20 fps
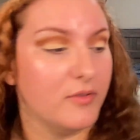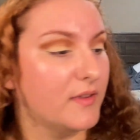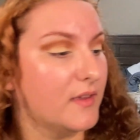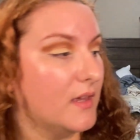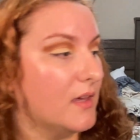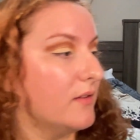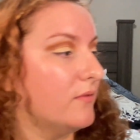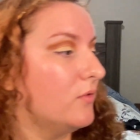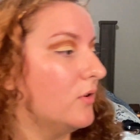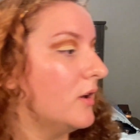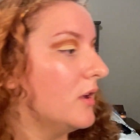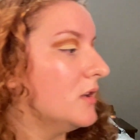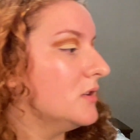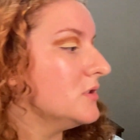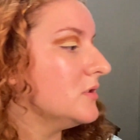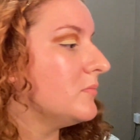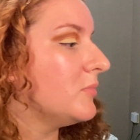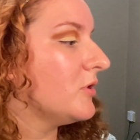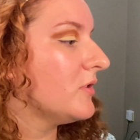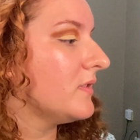to give
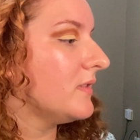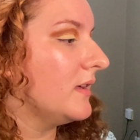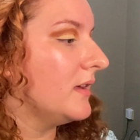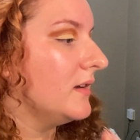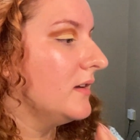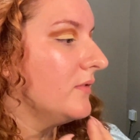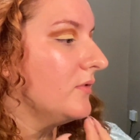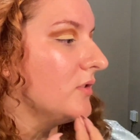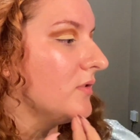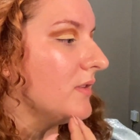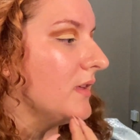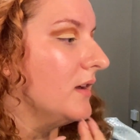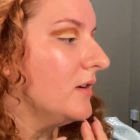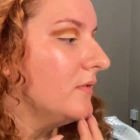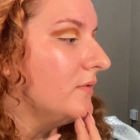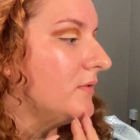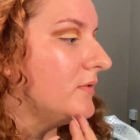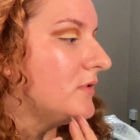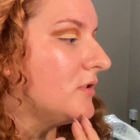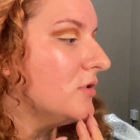100% of
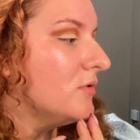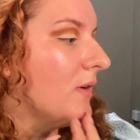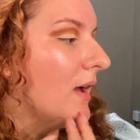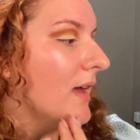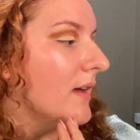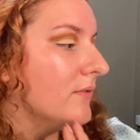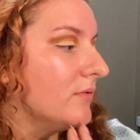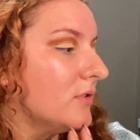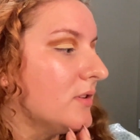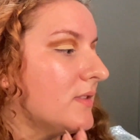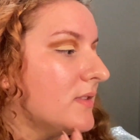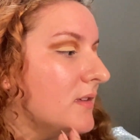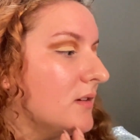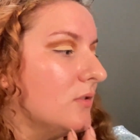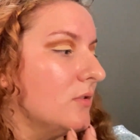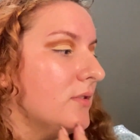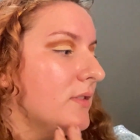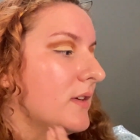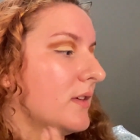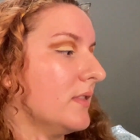yourself to every
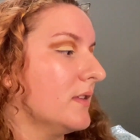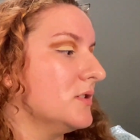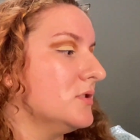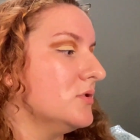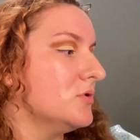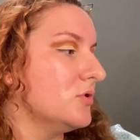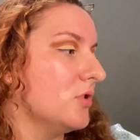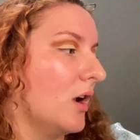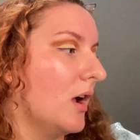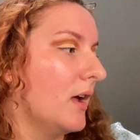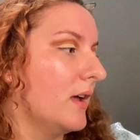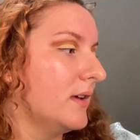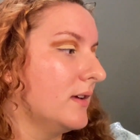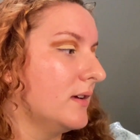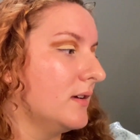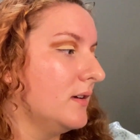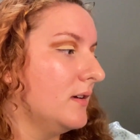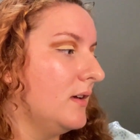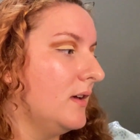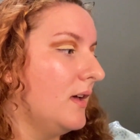single thing that you try.
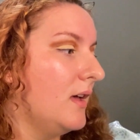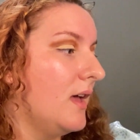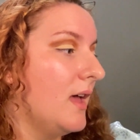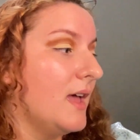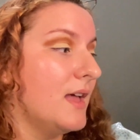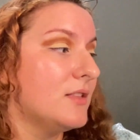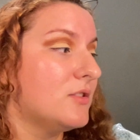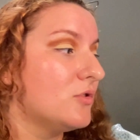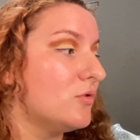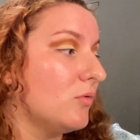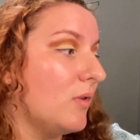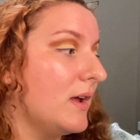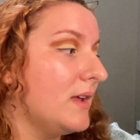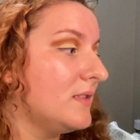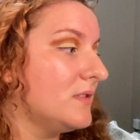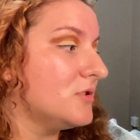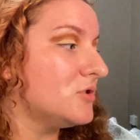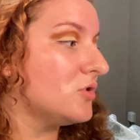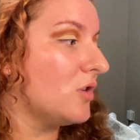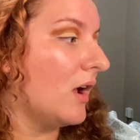It's great
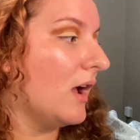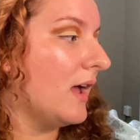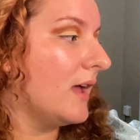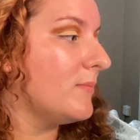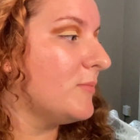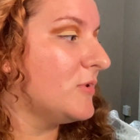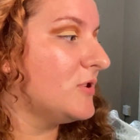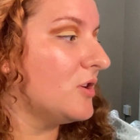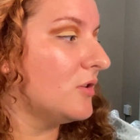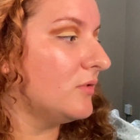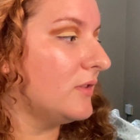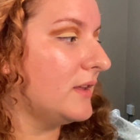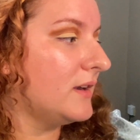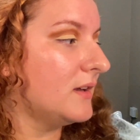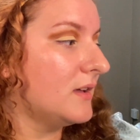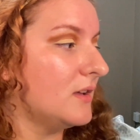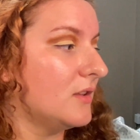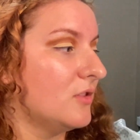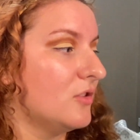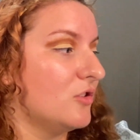to try, but don't let
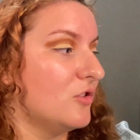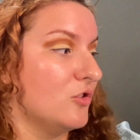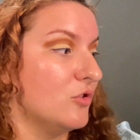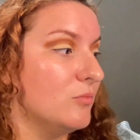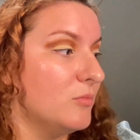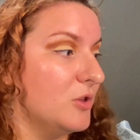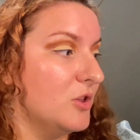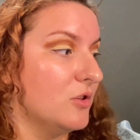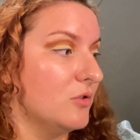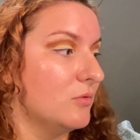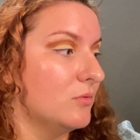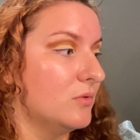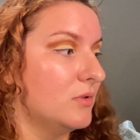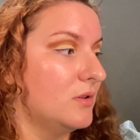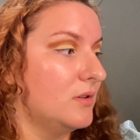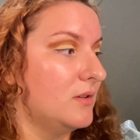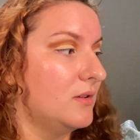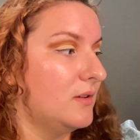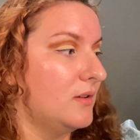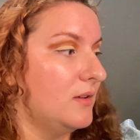it consume you.
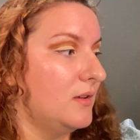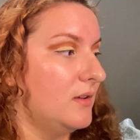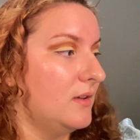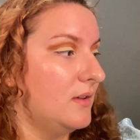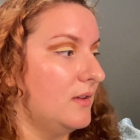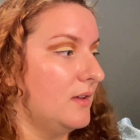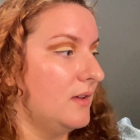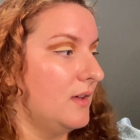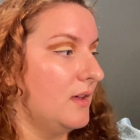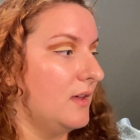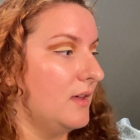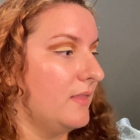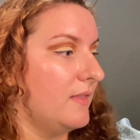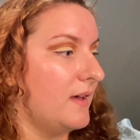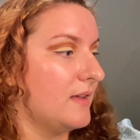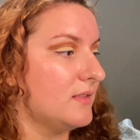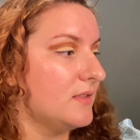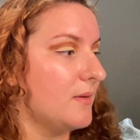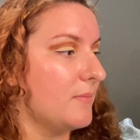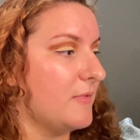And
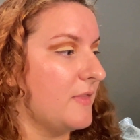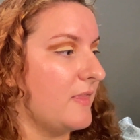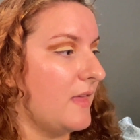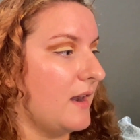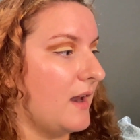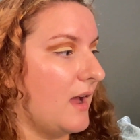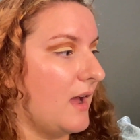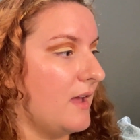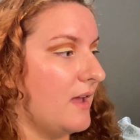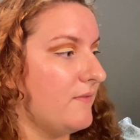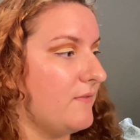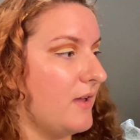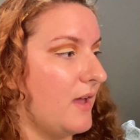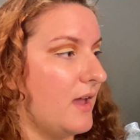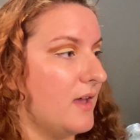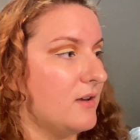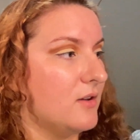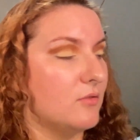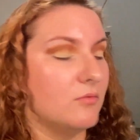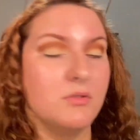that's something that I've
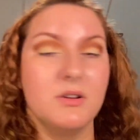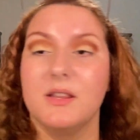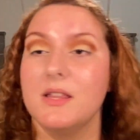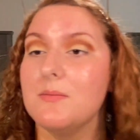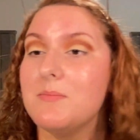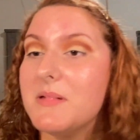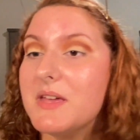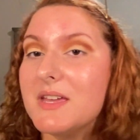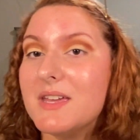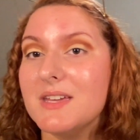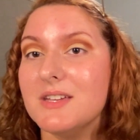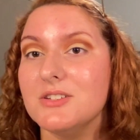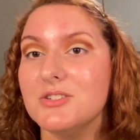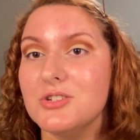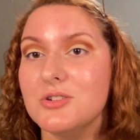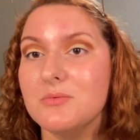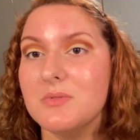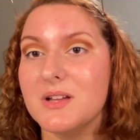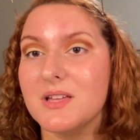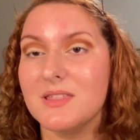had a really big
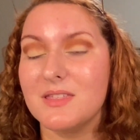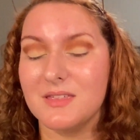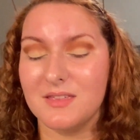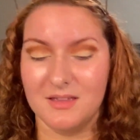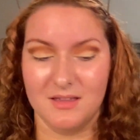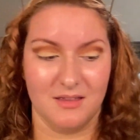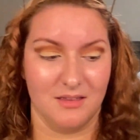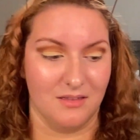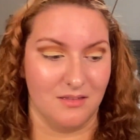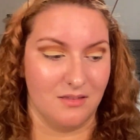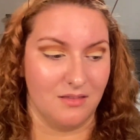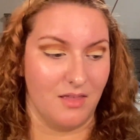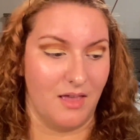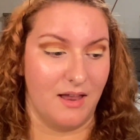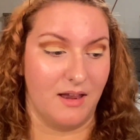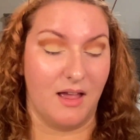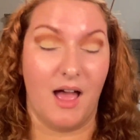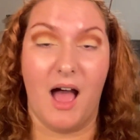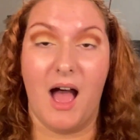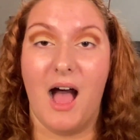issue with, is
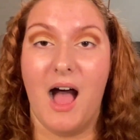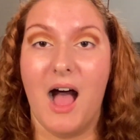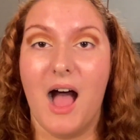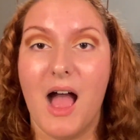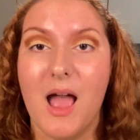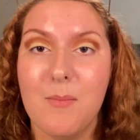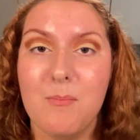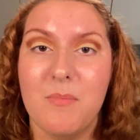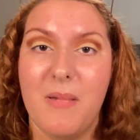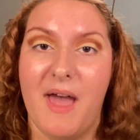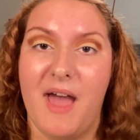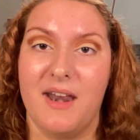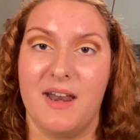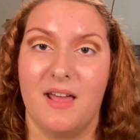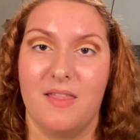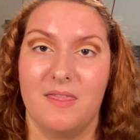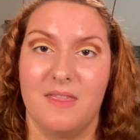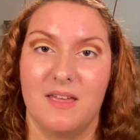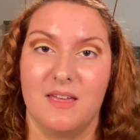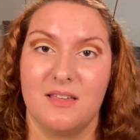like, I'm bad
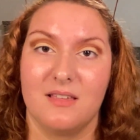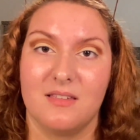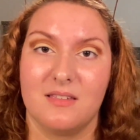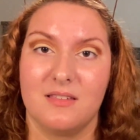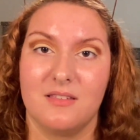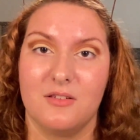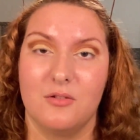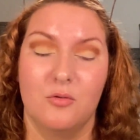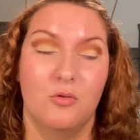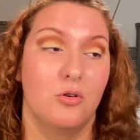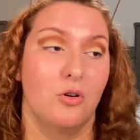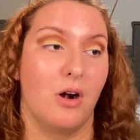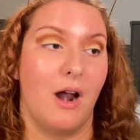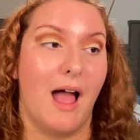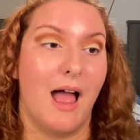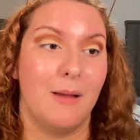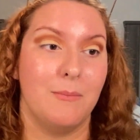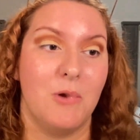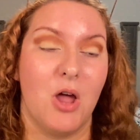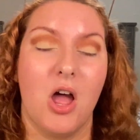at this, or
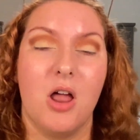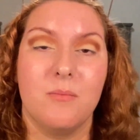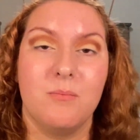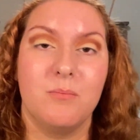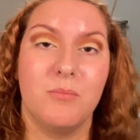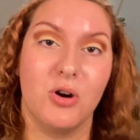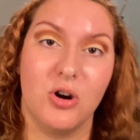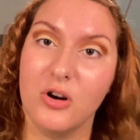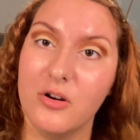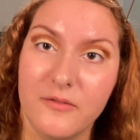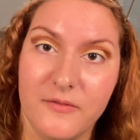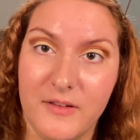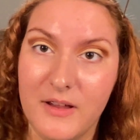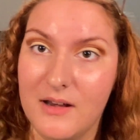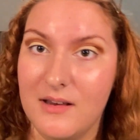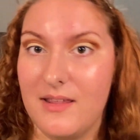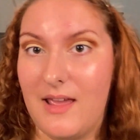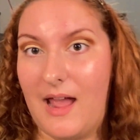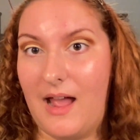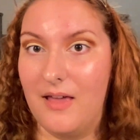I'm not
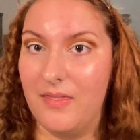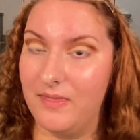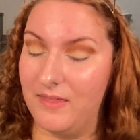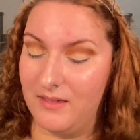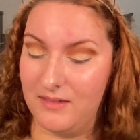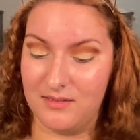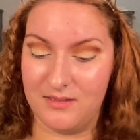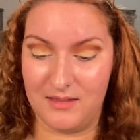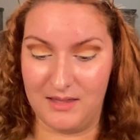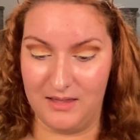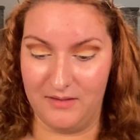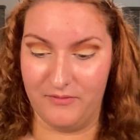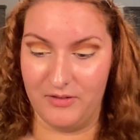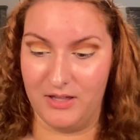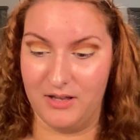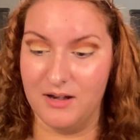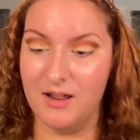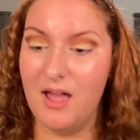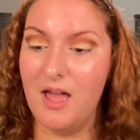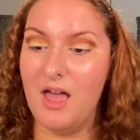perfect at this
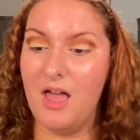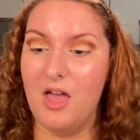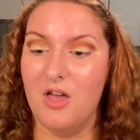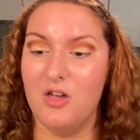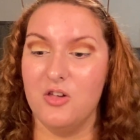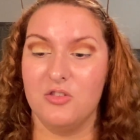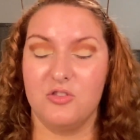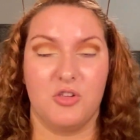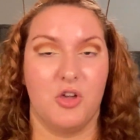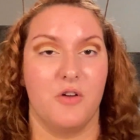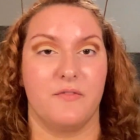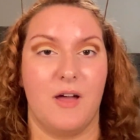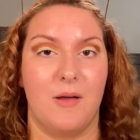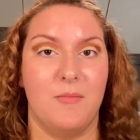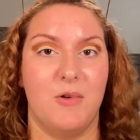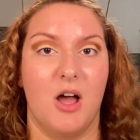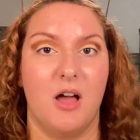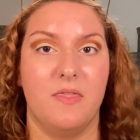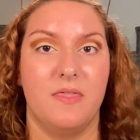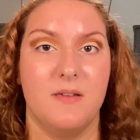even. So if
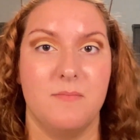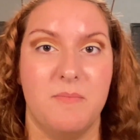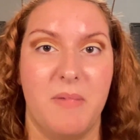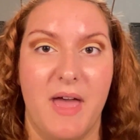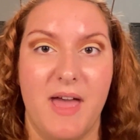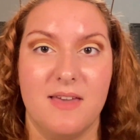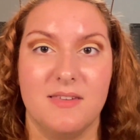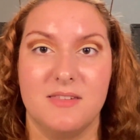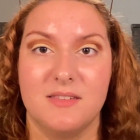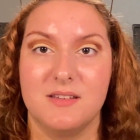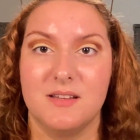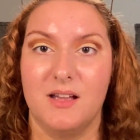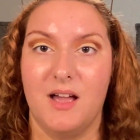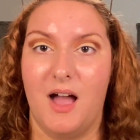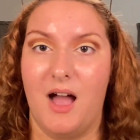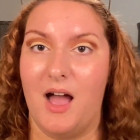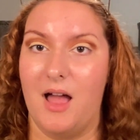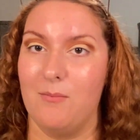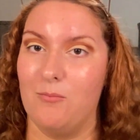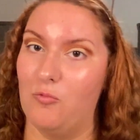I'm not the best,
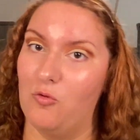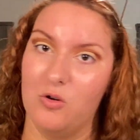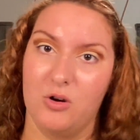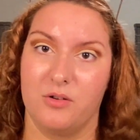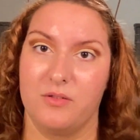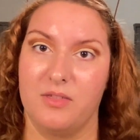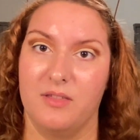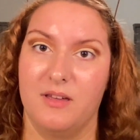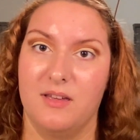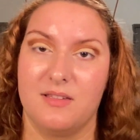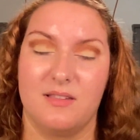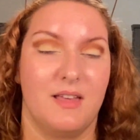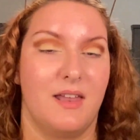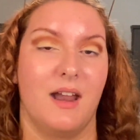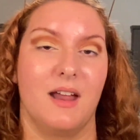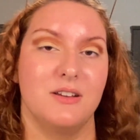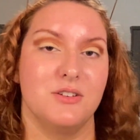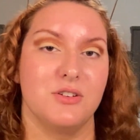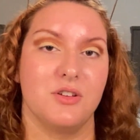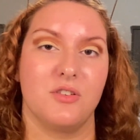I'm worthless,
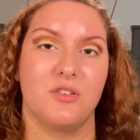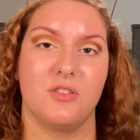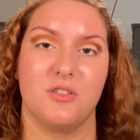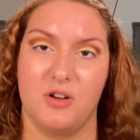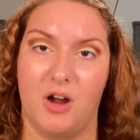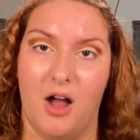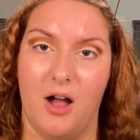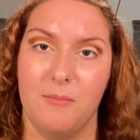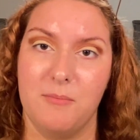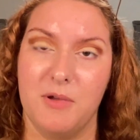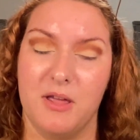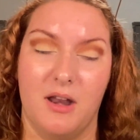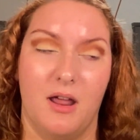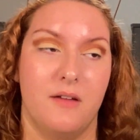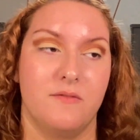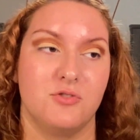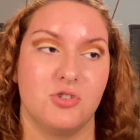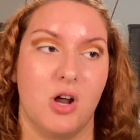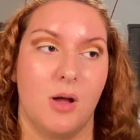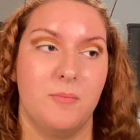and I just stop. And
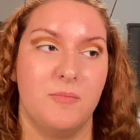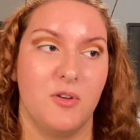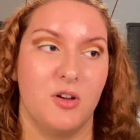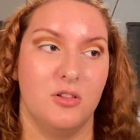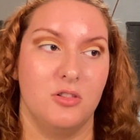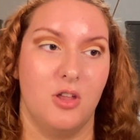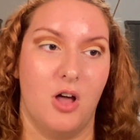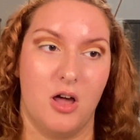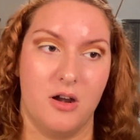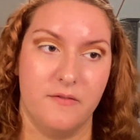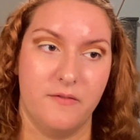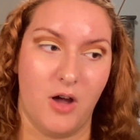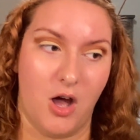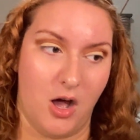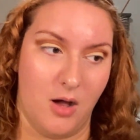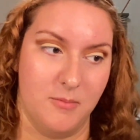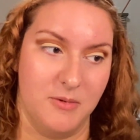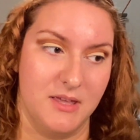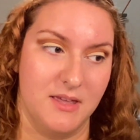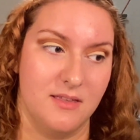I've dropped a lot of
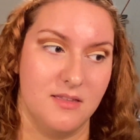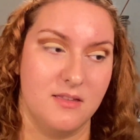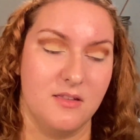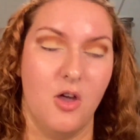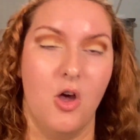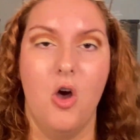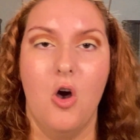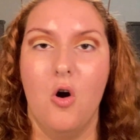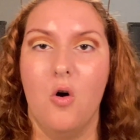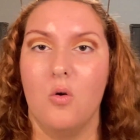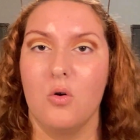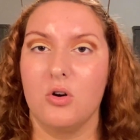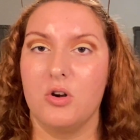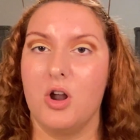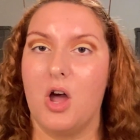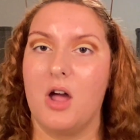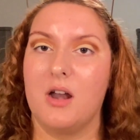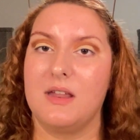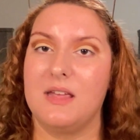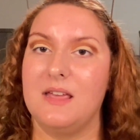hobbies, or
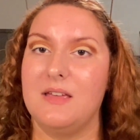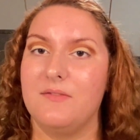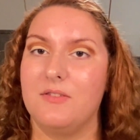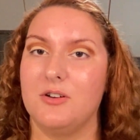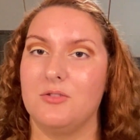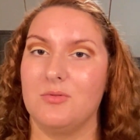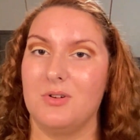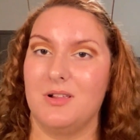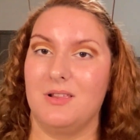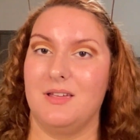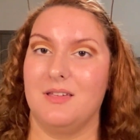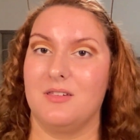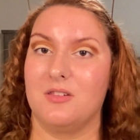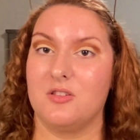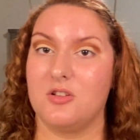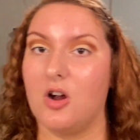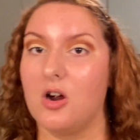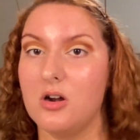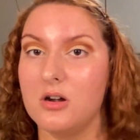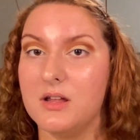not even really
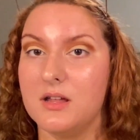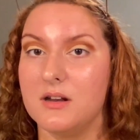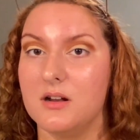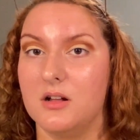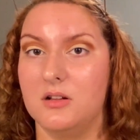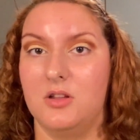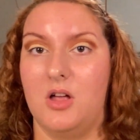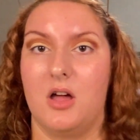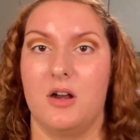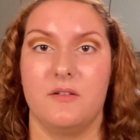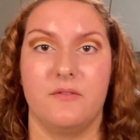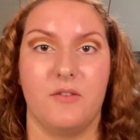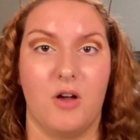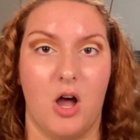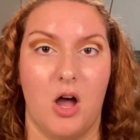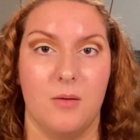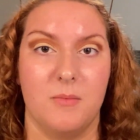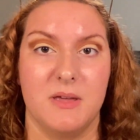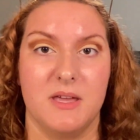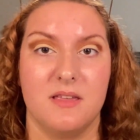started a lot of
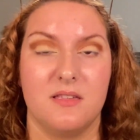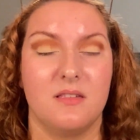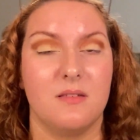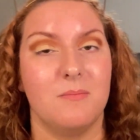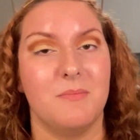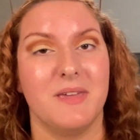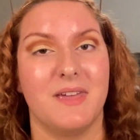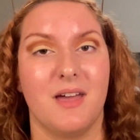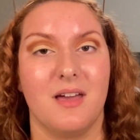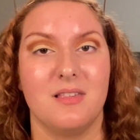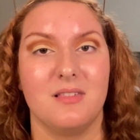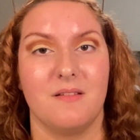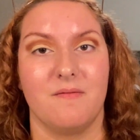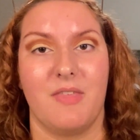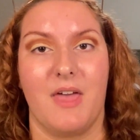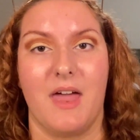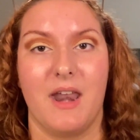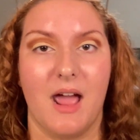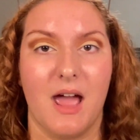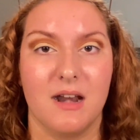hobbies because of
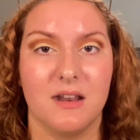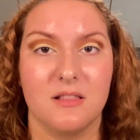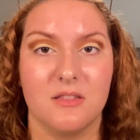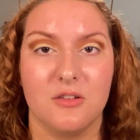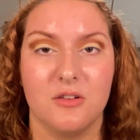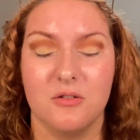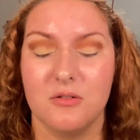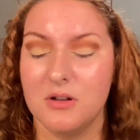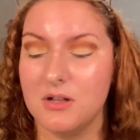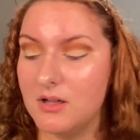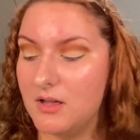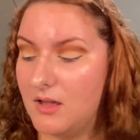that attitude.